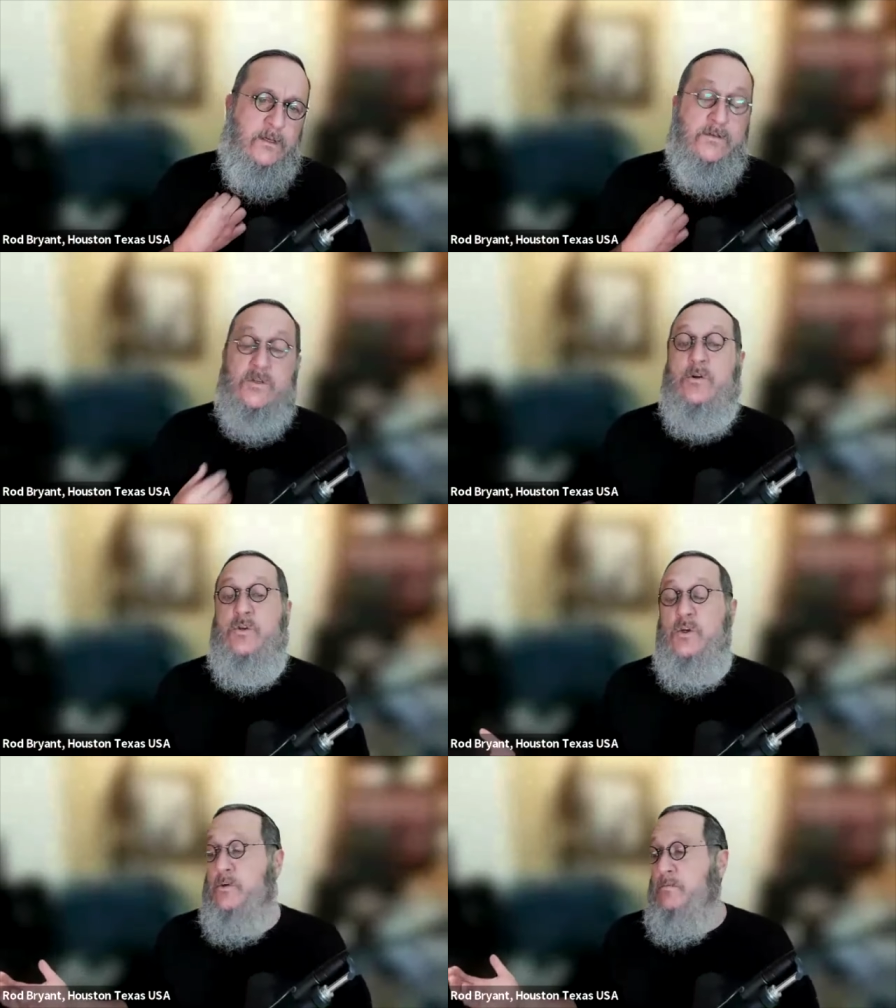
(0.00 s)
So
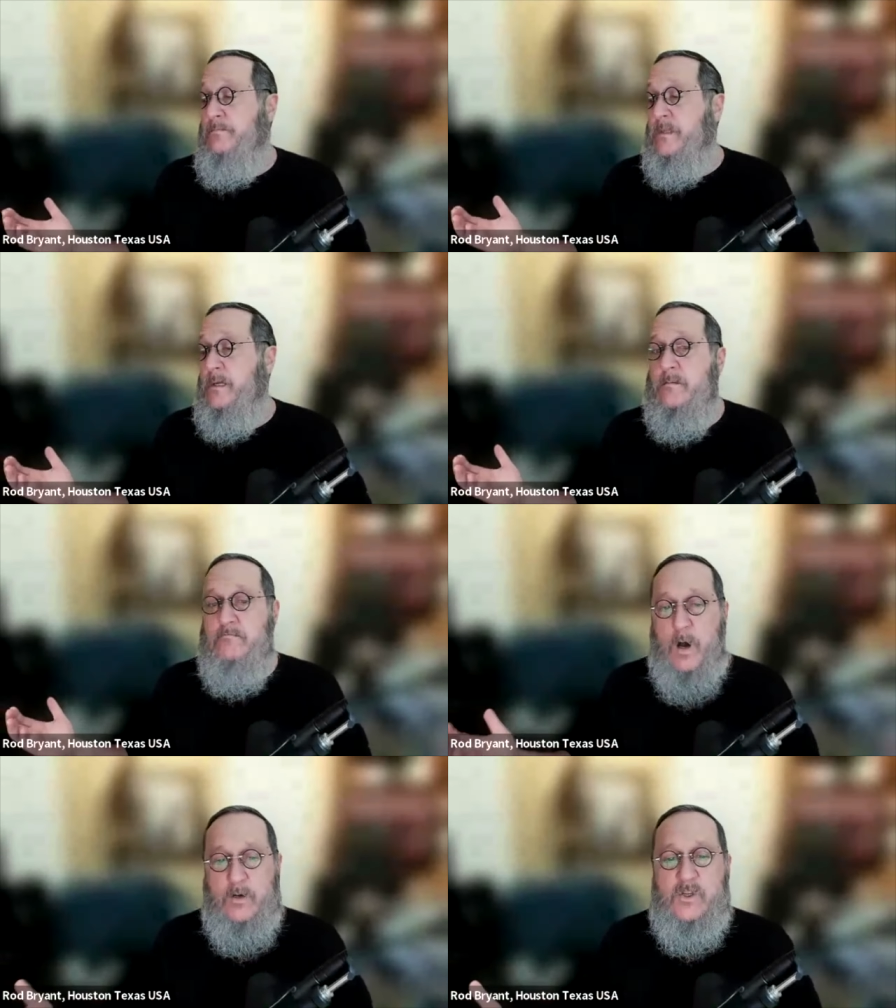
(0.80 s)
too,
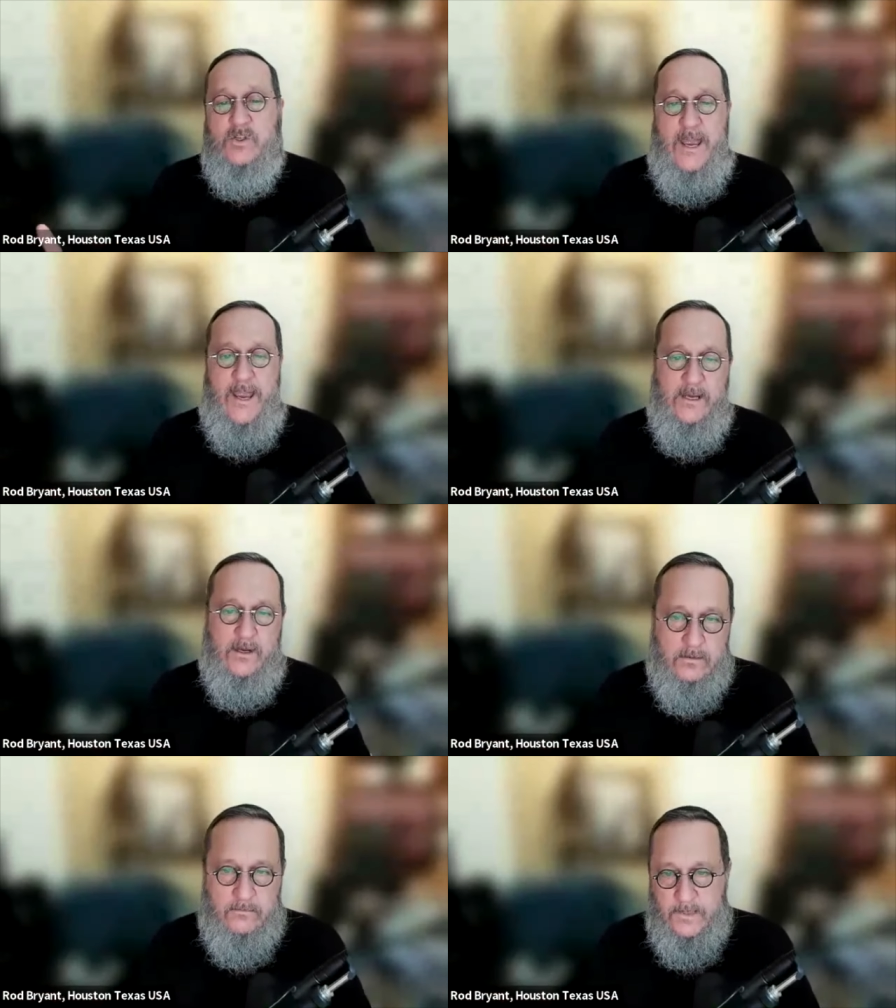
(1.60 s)
Moses'
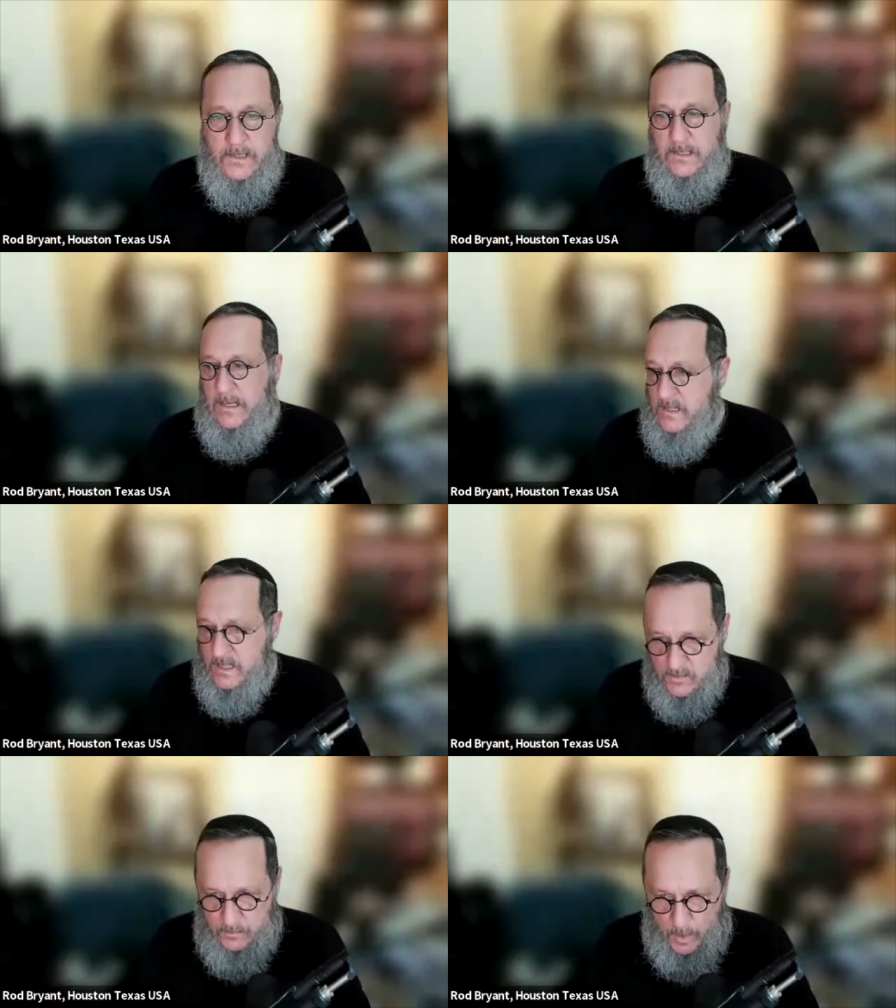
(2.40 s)
anger in
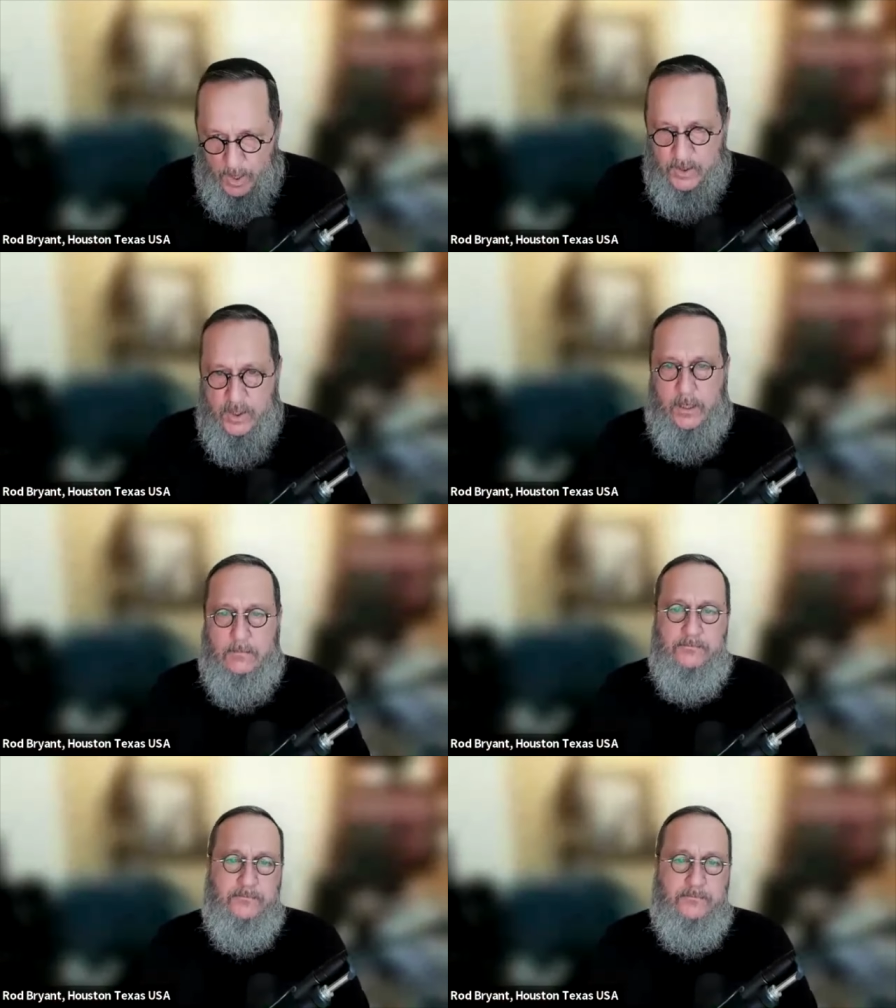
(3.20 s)
this parsha